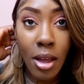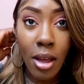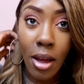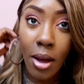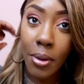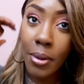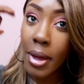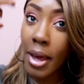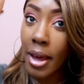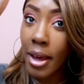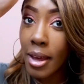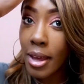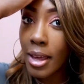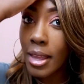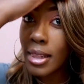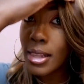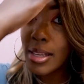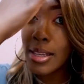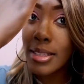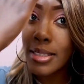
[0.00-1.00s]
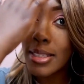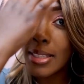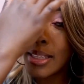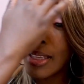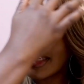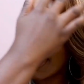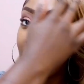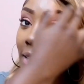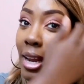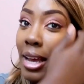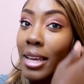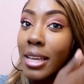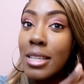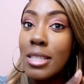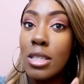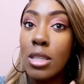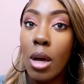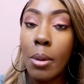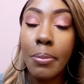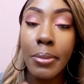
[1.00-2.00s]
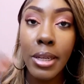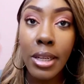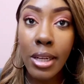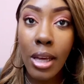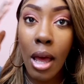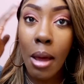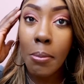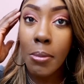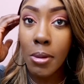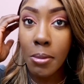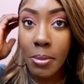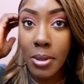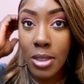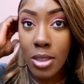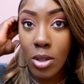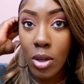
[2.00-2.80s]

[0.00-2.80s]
Okay, it looks good. I get so many compliments